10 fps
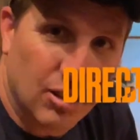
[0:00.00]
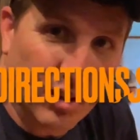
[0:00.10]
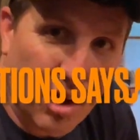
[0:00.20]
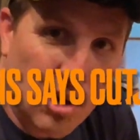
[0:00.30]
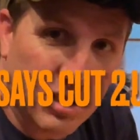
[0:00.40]

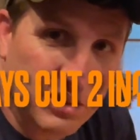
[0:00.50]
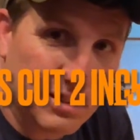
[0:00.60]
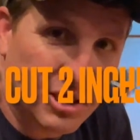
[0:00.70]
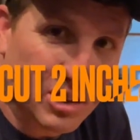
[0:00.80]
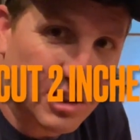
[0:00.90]
long,
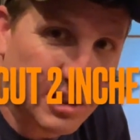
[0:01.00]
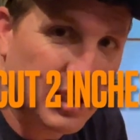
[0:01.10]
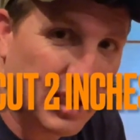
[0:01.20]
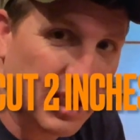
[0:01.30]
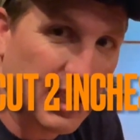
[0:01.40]
just because
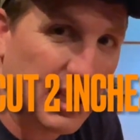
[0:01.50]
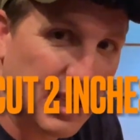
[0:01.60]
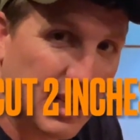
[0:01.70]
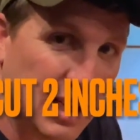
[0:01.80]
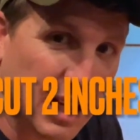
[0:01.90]
a
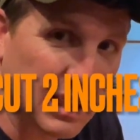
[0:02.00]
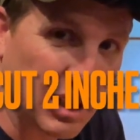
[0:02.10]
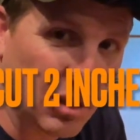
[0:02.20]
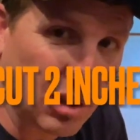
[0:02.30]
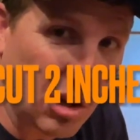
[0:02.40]

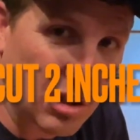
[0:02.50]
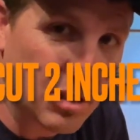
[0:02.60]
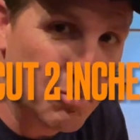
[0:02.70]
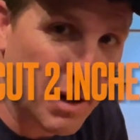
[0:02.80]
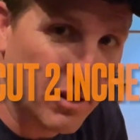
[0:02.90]
little long is
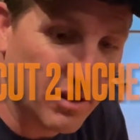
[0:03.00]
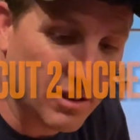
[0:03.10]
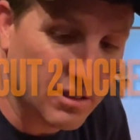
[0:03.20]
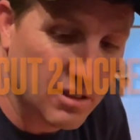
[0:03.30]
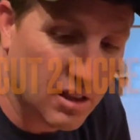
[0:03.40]
better
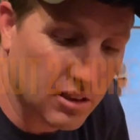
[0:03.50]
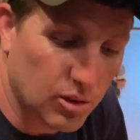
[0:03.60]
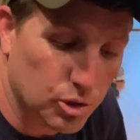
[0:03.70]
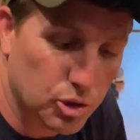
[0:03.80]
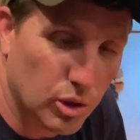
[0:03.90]
than a
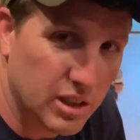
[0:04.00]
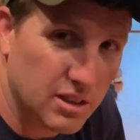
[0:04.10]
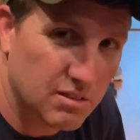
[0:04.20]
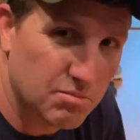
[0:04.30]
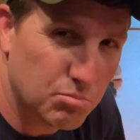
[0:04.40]
little short.
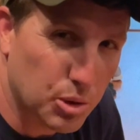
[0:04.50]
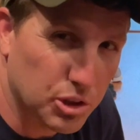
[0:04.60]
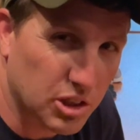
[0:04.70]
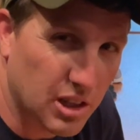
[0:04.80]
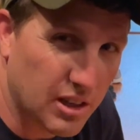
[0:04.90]
Pretty
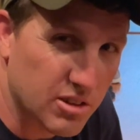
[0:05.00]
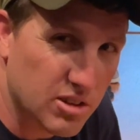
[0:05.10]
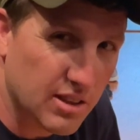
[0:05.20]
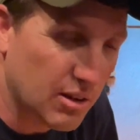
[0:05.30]
sure I already said that